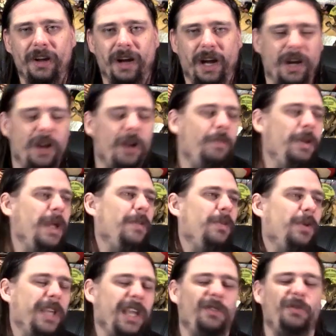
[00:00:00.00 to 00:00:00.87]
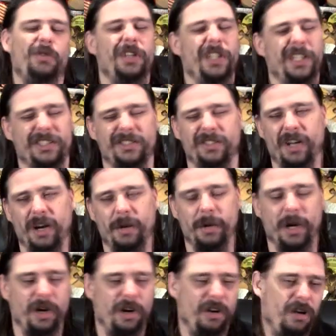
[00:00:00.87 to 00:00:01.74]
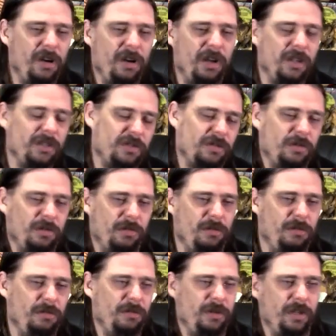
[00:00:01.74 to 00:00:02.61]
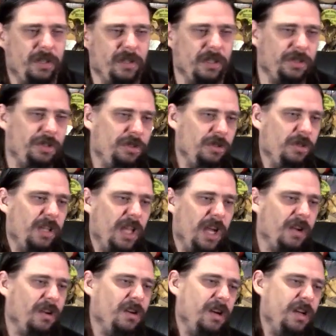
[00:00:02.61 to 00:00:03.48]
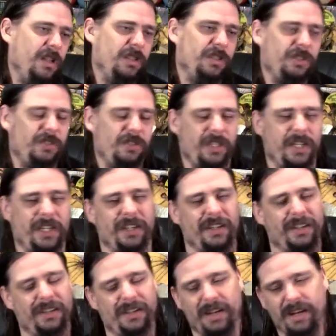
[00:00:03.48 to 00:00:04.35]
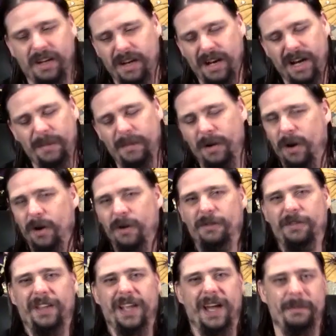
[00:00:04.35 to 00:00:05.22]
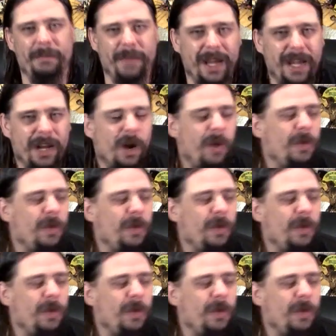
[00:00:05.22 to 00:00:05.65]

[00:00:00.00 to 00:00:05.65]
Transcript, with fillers: I know people get really excited about it. Oh, it's cool. You can shoot that guy in the street and I'm over that, man.